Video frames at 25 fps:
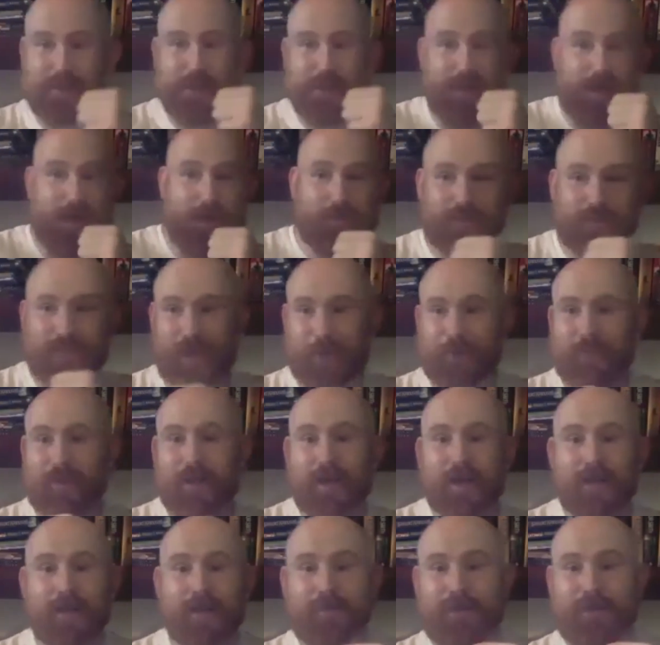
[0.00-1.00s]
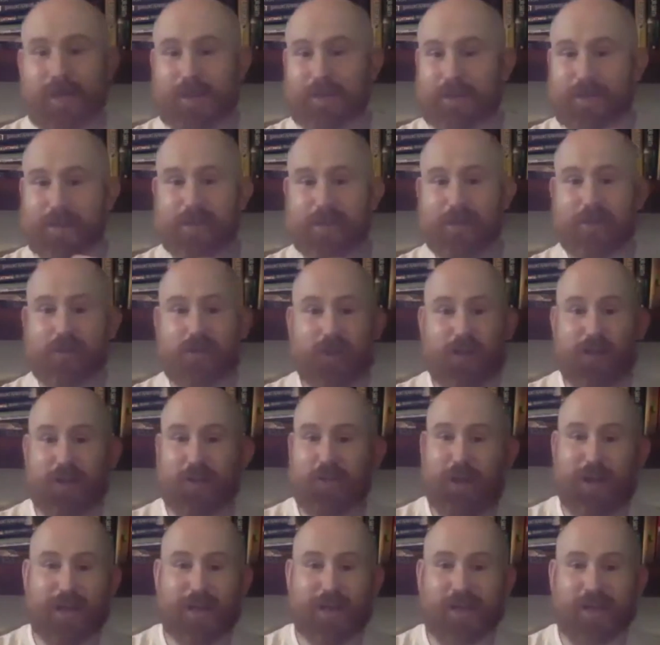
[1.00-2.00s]
know, that is a
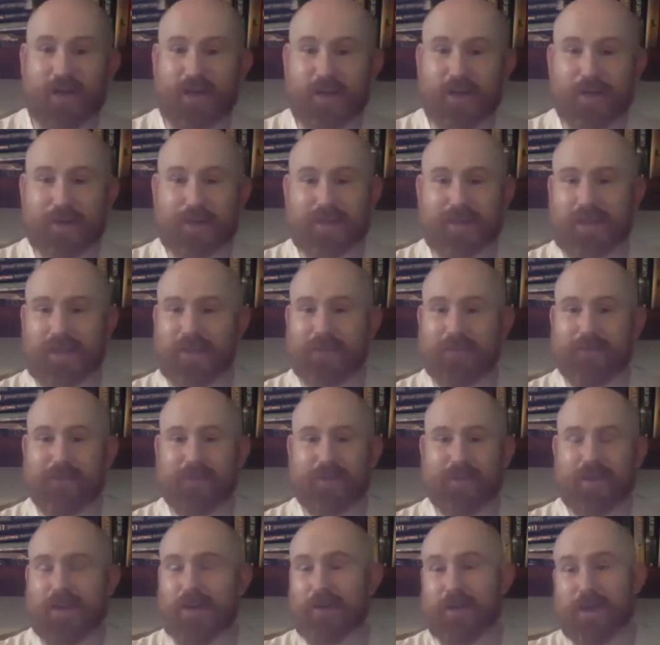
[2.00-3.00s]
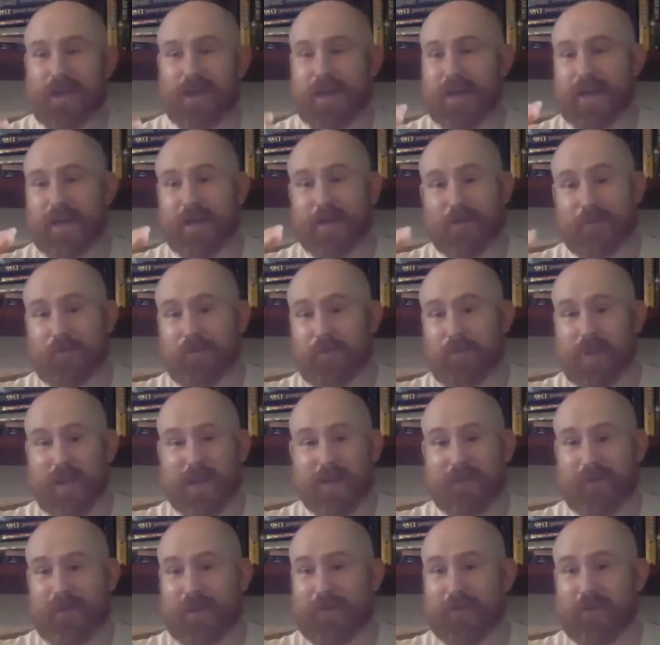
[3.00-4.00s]
great cardio. And if you know,
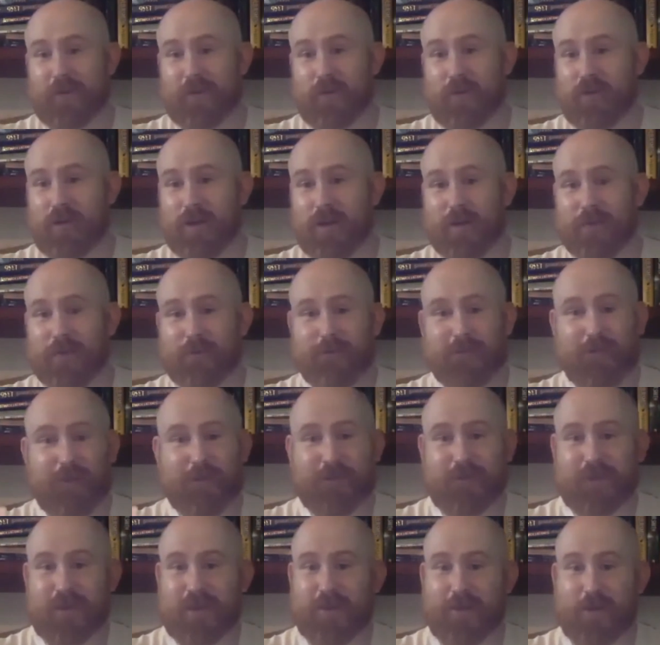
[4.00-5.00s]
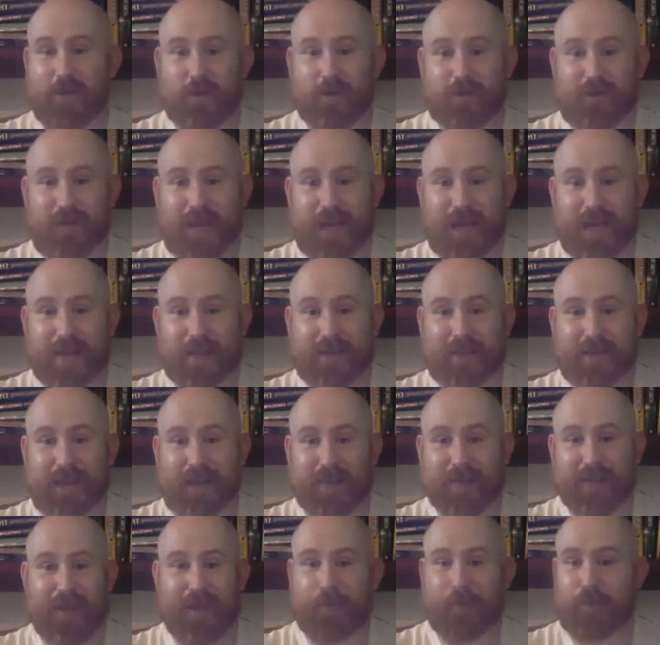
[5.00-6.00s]
if you're a 50-year-old dad
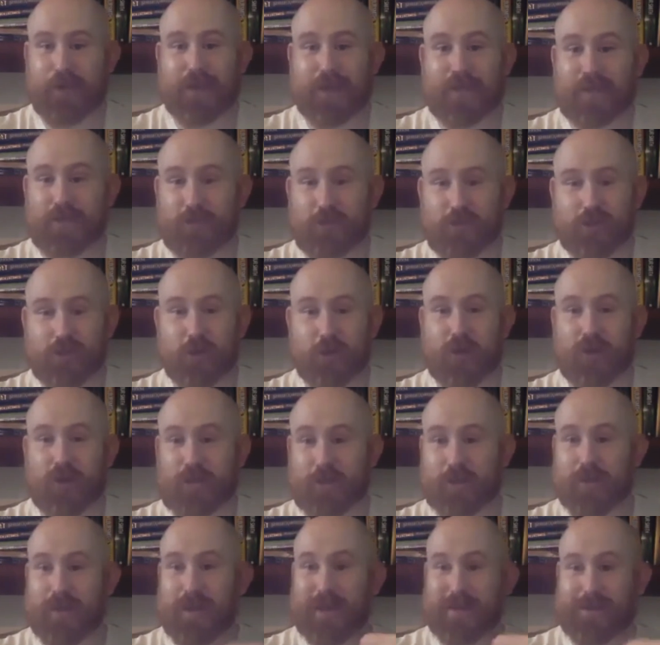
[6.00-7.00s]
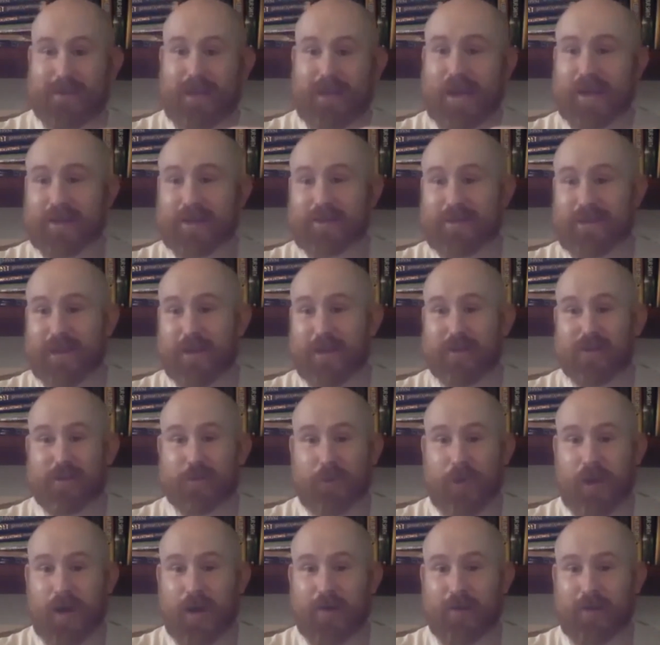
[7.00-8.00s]
and that brings you joy doing that tag style
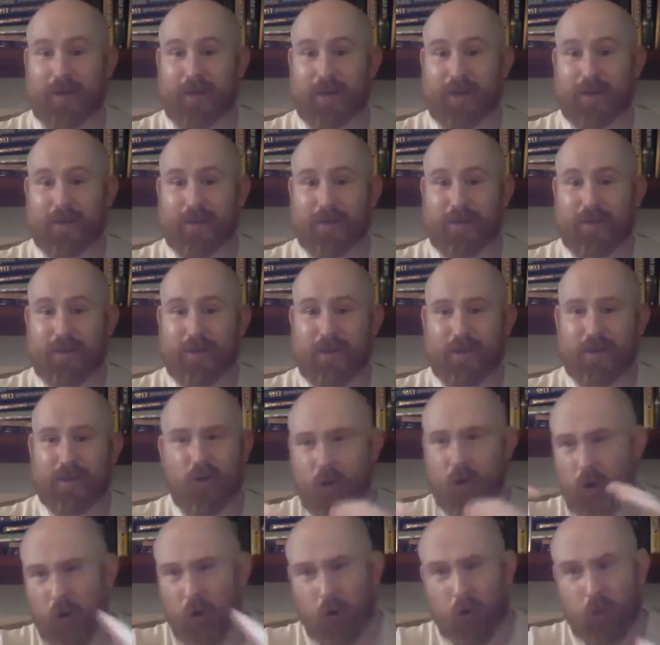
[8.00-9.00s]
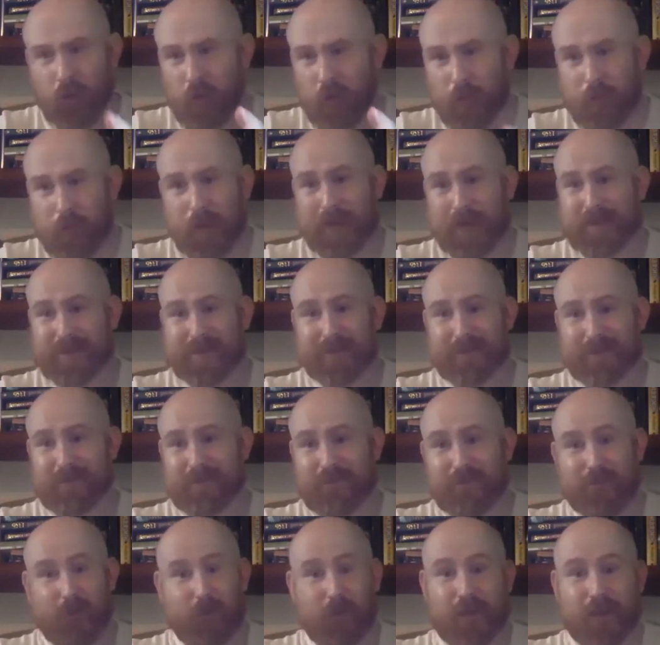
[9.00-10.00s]
sparring, all the best
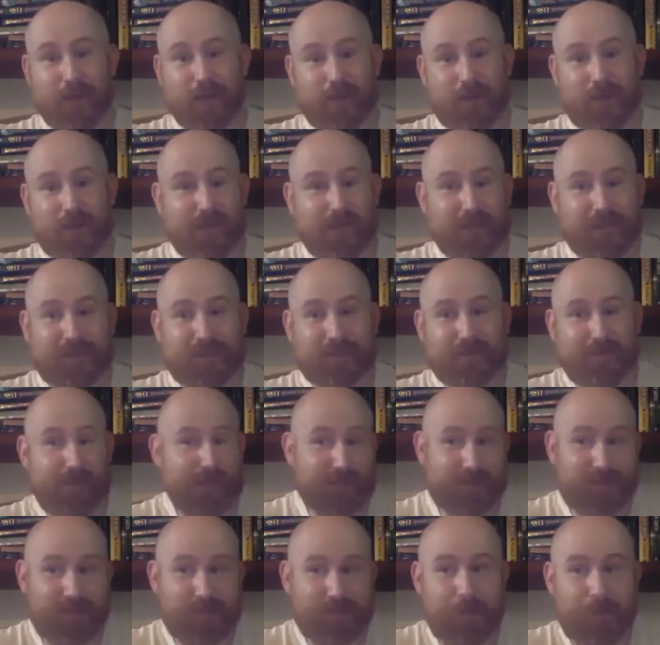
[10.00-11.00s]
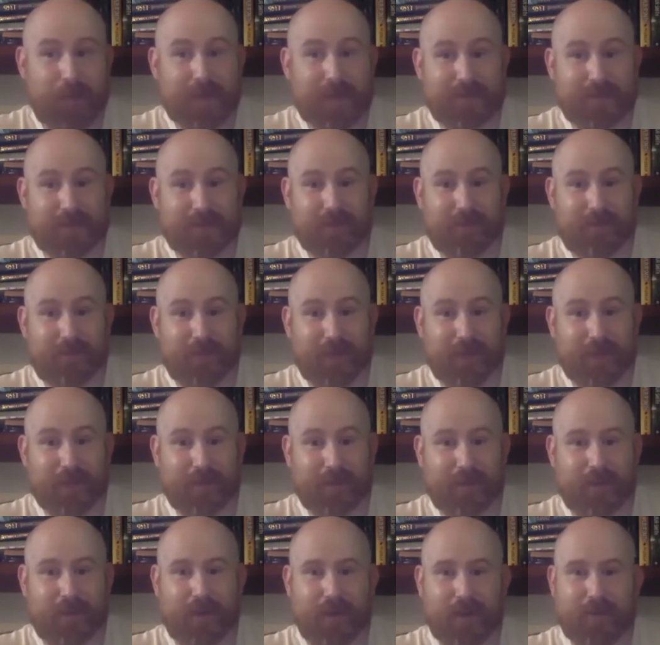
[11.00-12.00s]
for you, because that's an amazing thing.
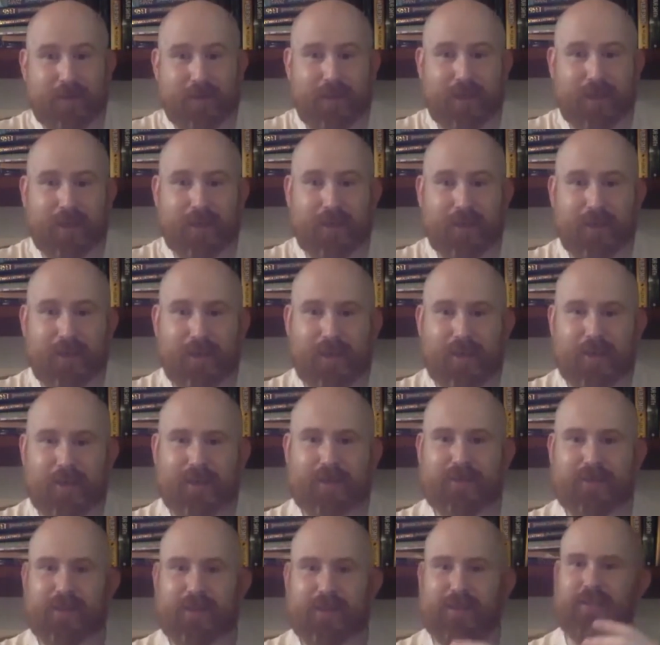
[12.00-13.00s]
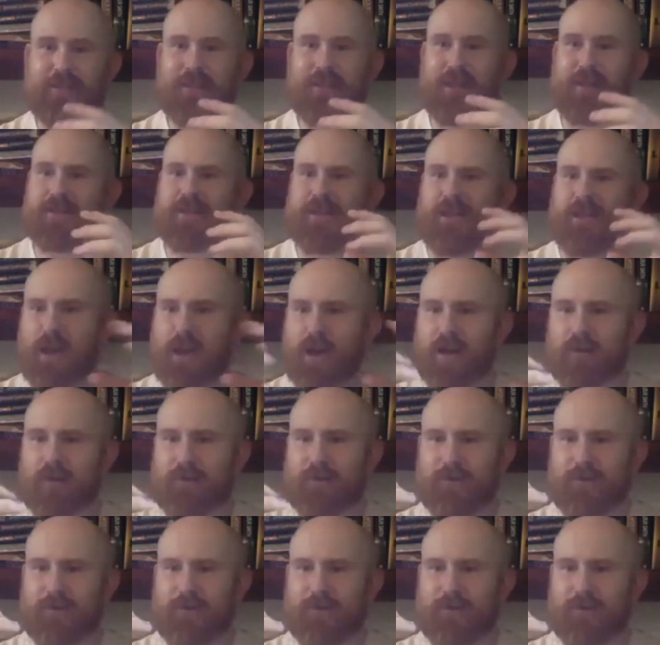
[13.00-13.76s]
You know, I think there's a lot of